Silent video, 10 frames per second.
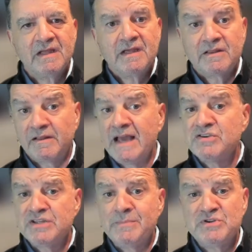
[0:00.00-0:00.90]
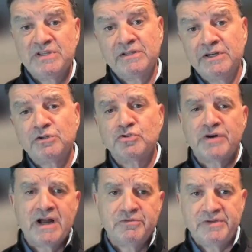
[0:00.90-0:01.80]
The last step is the clinical
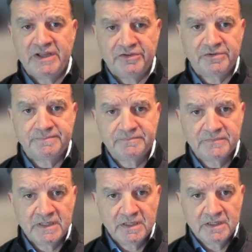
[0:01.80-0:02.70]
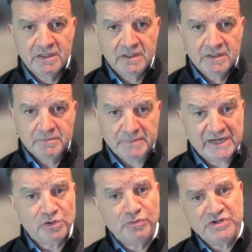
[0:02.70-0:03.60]
trial phase.
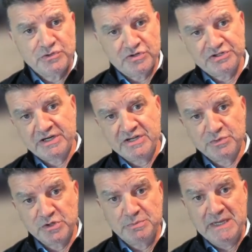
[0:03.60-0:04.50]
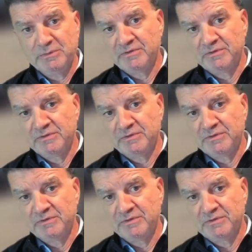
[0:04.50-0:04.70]
Medical research studies in which people